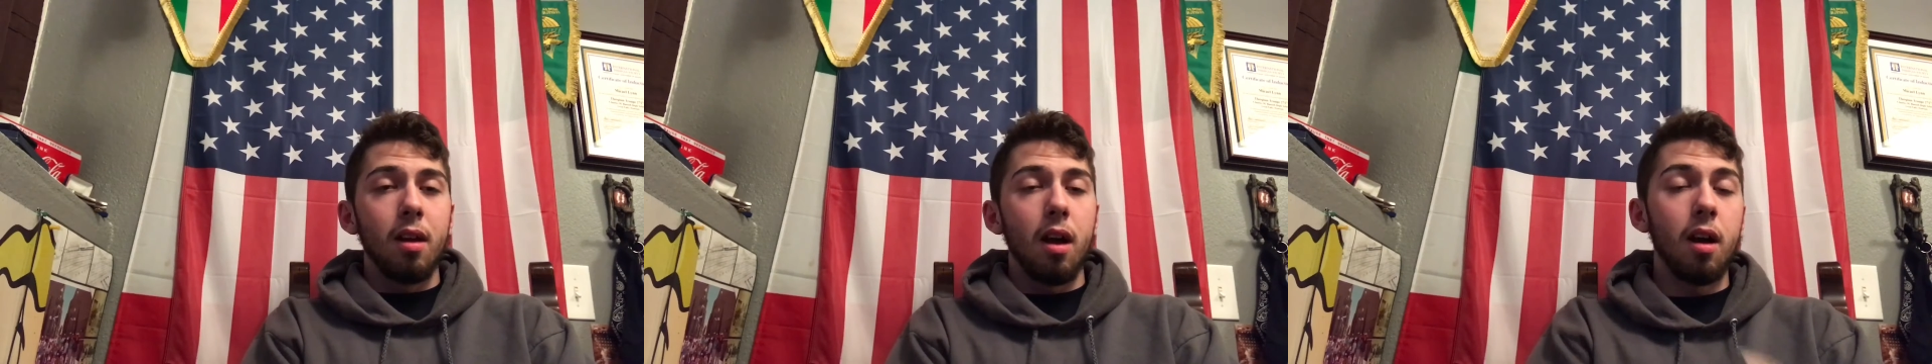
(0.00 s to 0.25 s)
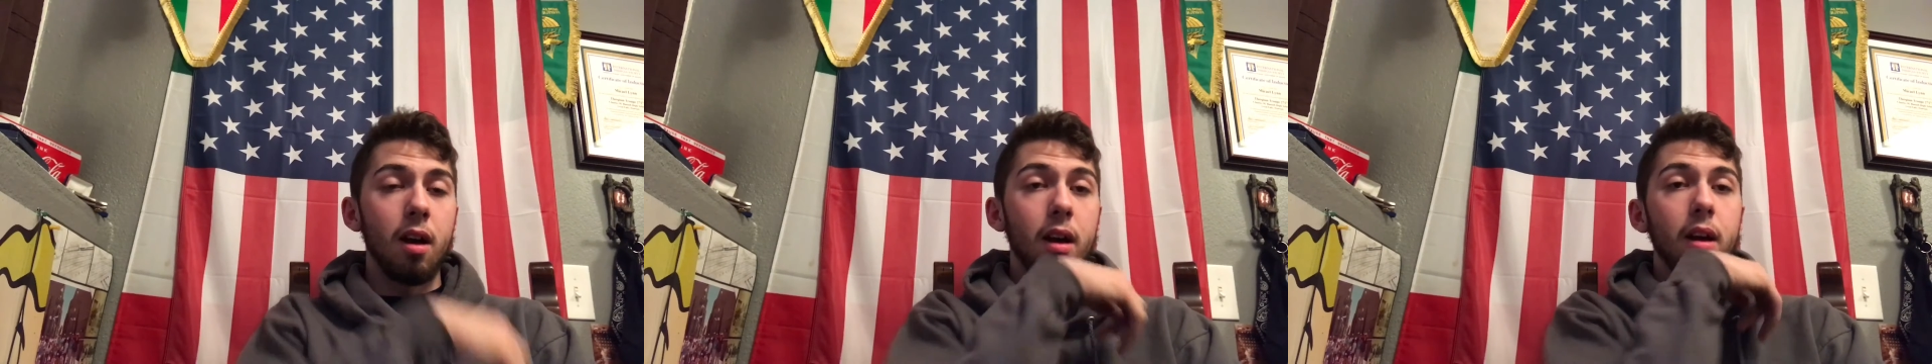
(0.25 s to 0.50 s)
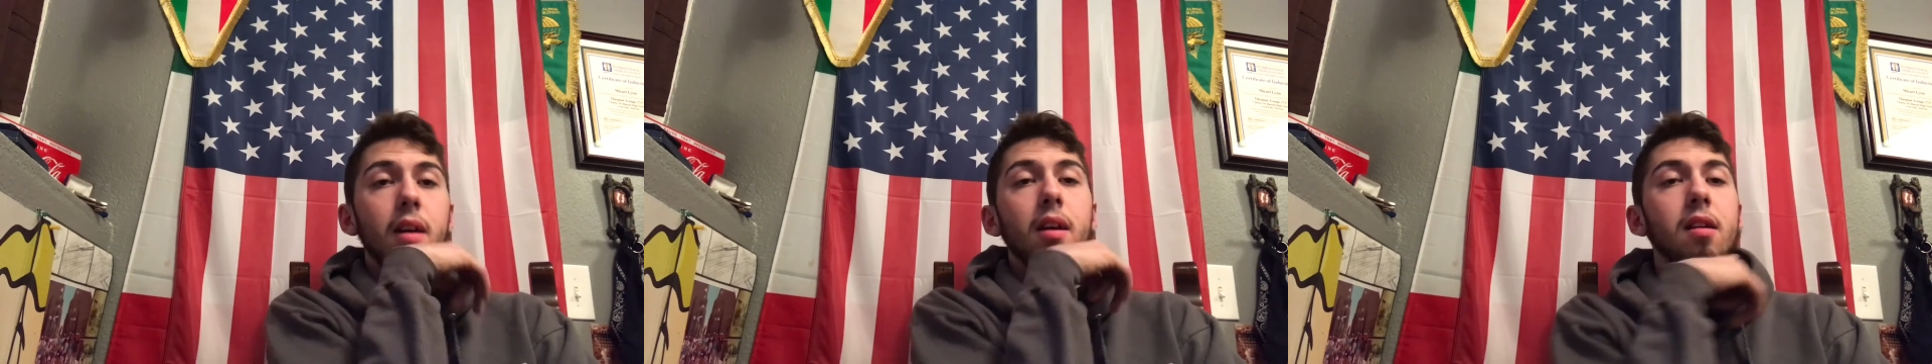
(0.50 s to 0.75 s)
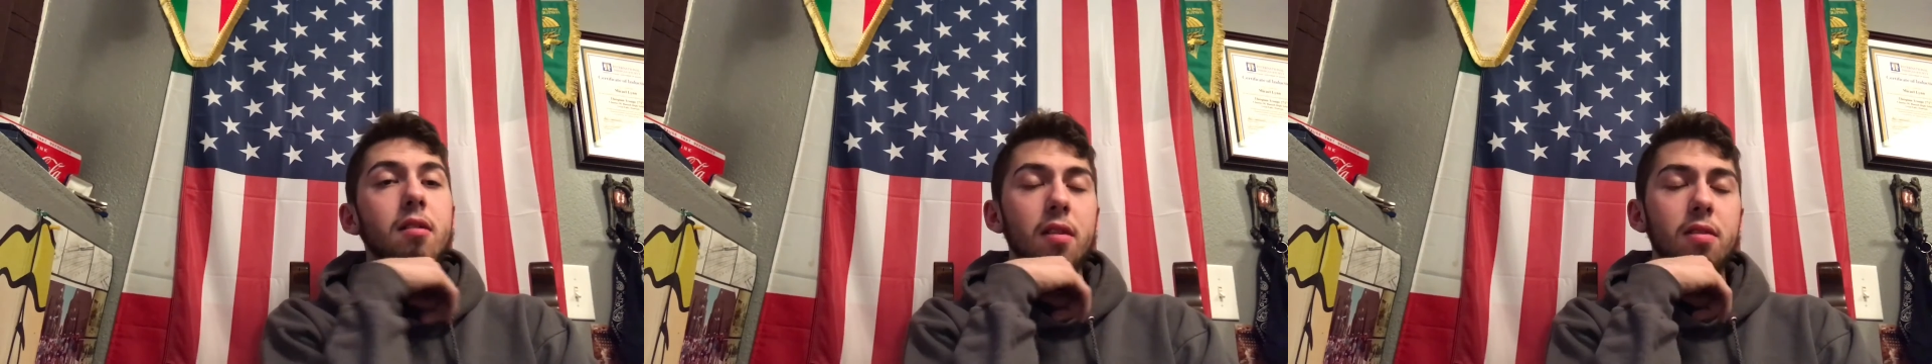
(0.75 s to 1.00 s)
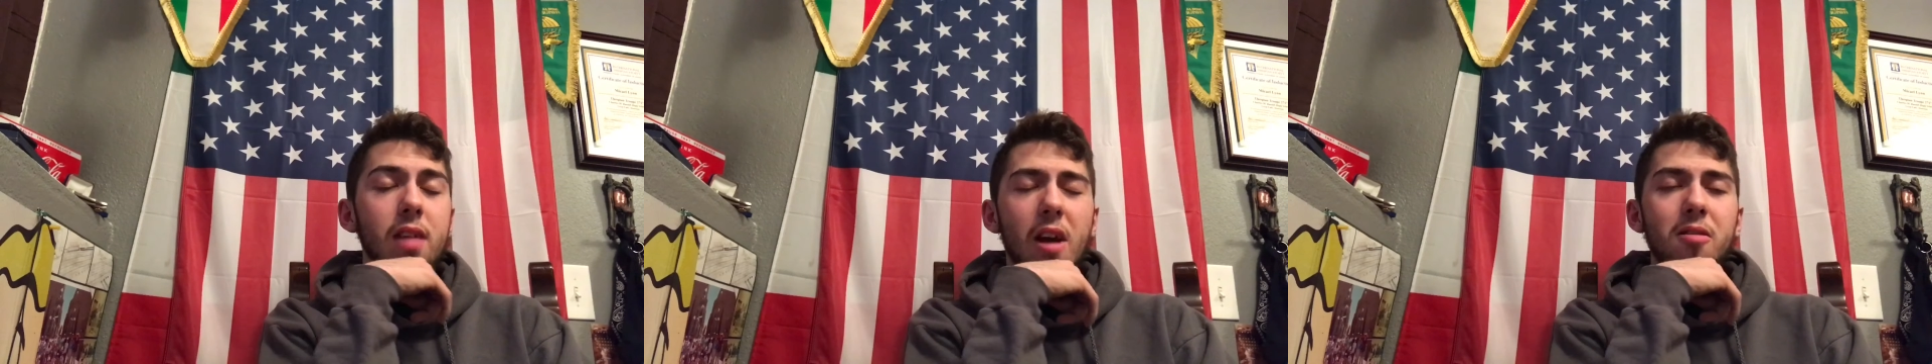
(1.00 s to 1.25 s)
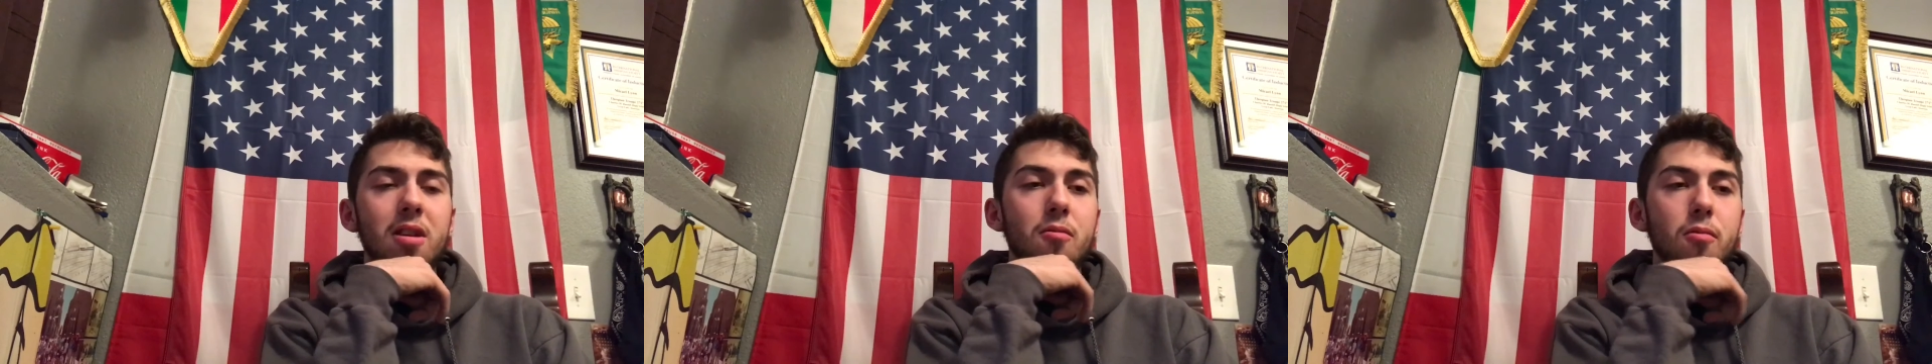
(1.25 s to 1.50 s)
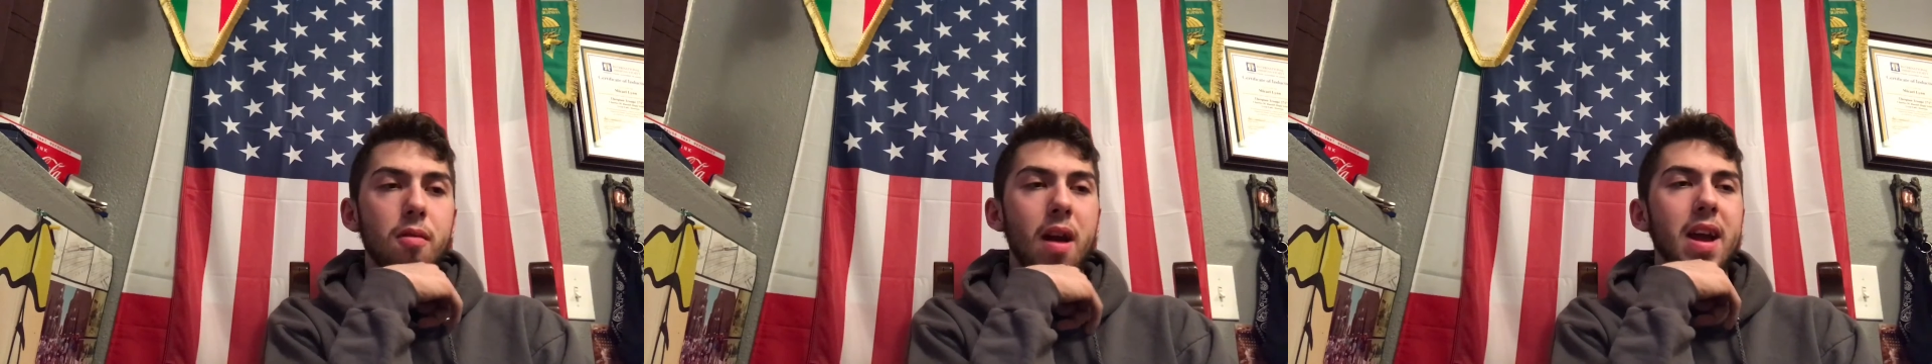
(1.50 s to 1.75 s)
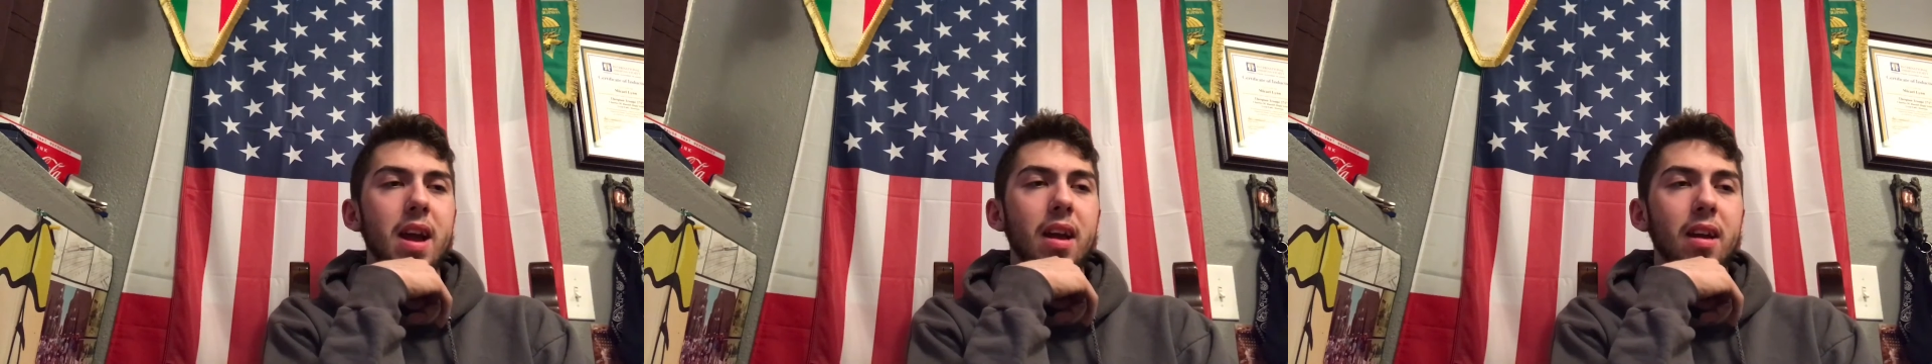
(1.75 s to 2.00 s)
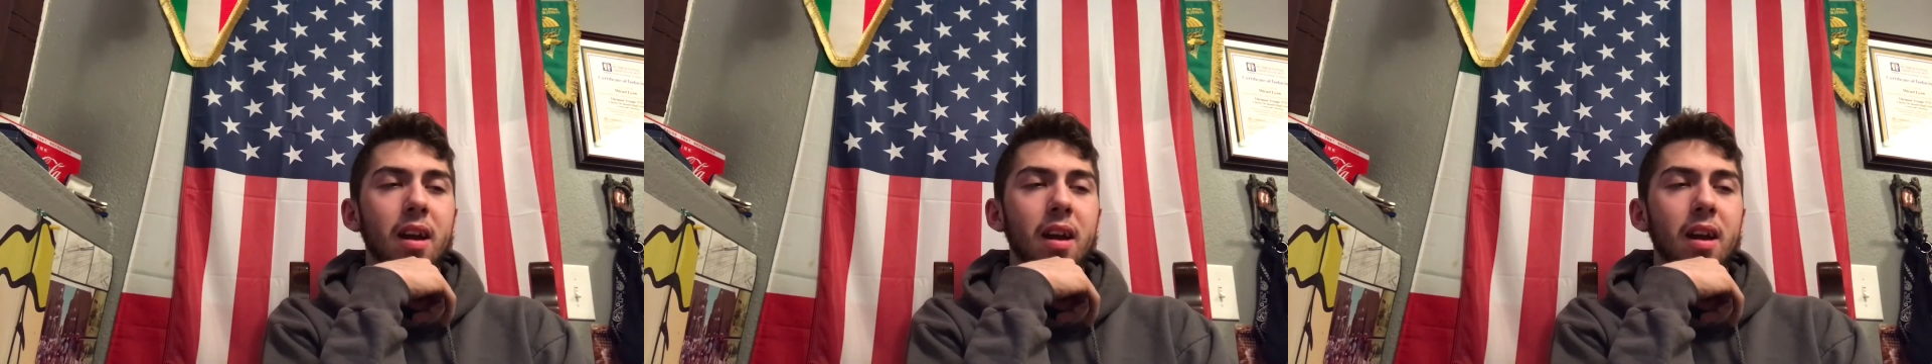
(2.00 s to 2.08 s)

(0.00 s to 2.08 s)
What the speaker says: It just sounded right.